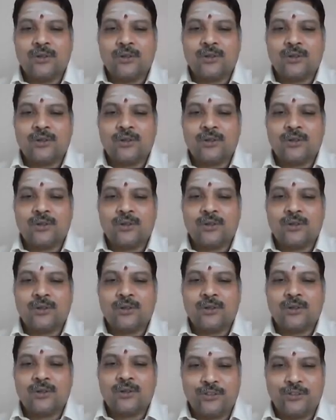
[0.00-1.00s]
Good morning,
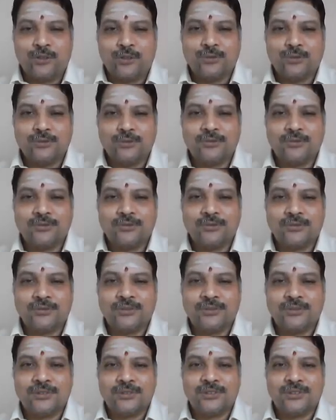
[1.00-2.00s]
all of you.
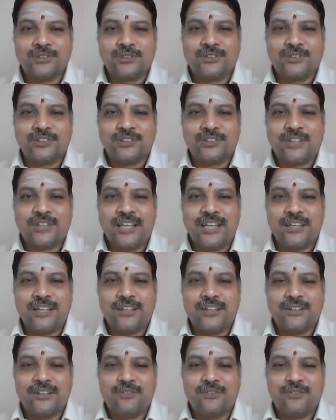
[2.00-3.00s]

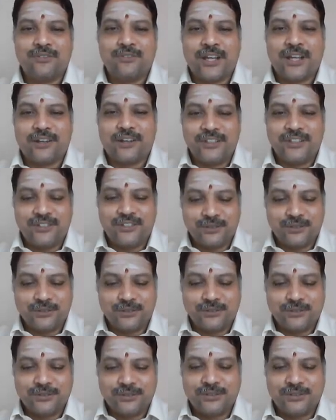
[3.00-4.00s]
Today, we are going
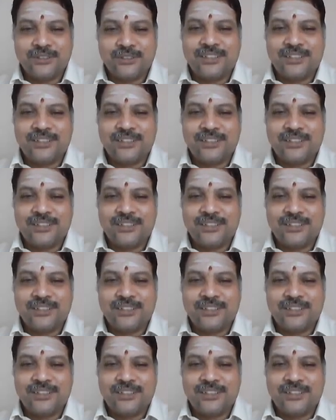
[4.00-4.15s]
to